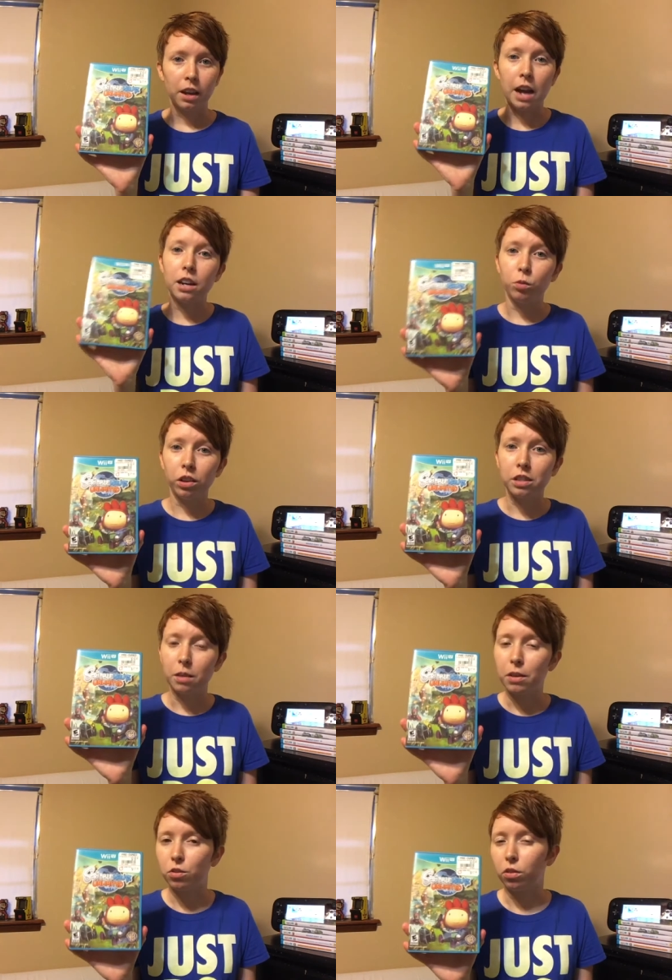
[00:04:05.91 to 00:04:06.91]
I didn't realize
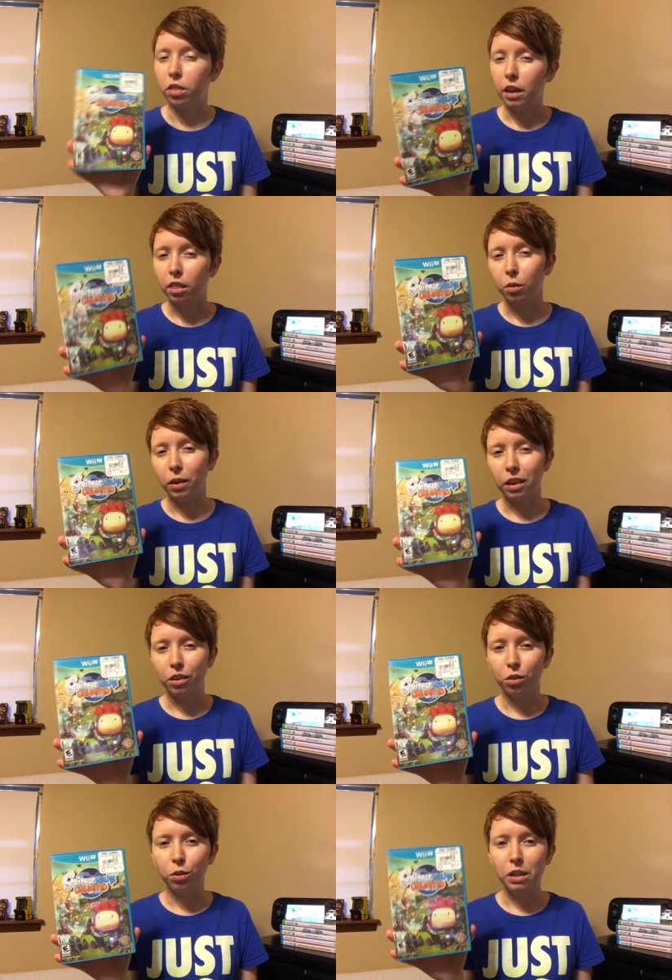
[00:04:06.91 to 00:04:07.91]
they made you think the way they
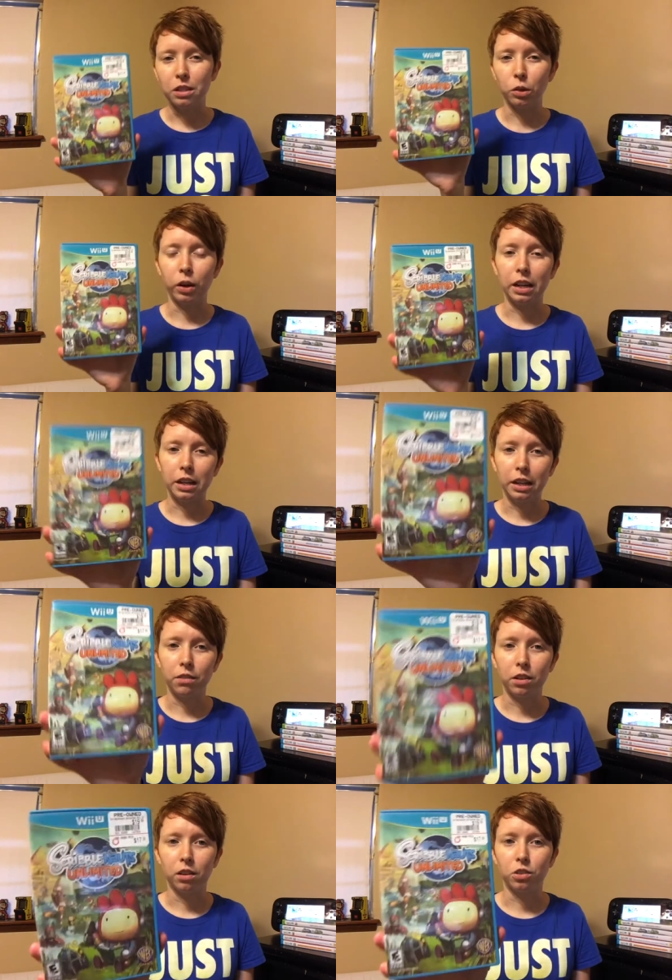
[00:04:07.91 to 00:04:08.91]
do, and so I need to give
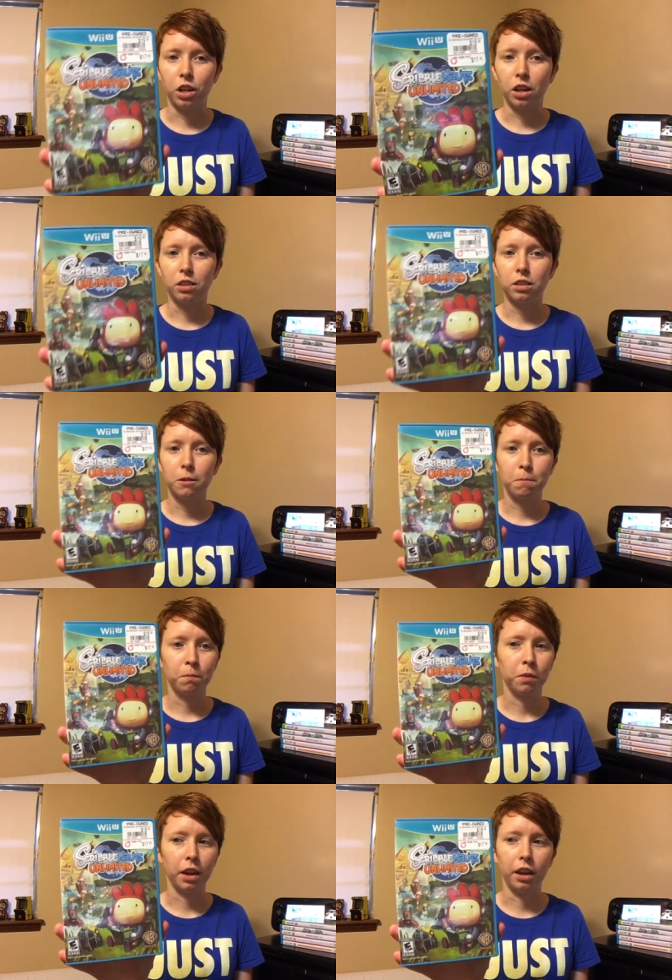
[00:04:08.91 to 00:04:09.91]
it another chance
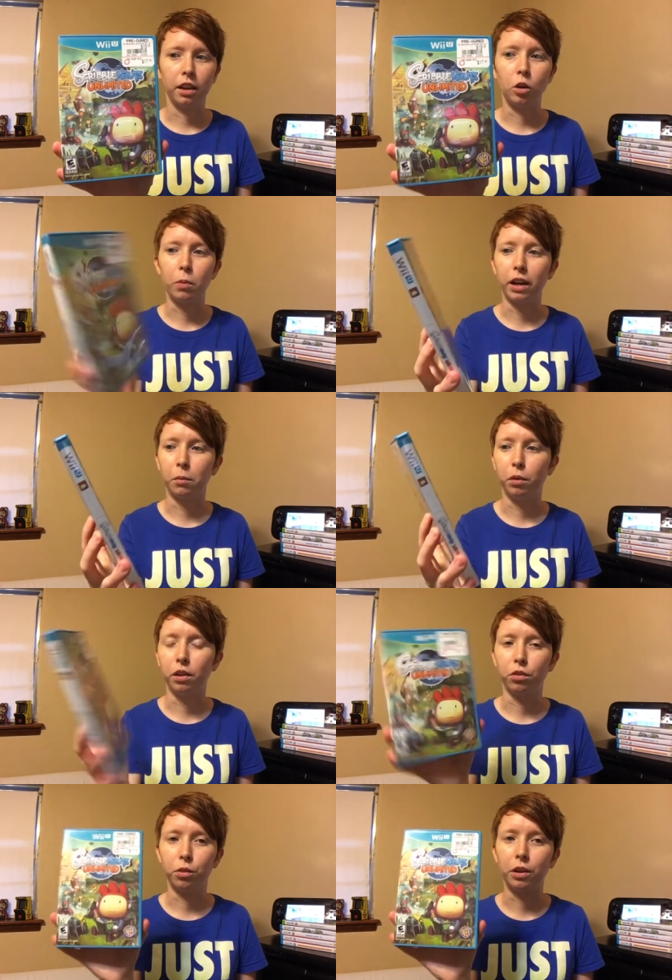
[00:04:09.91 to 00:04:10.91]
and go back and play through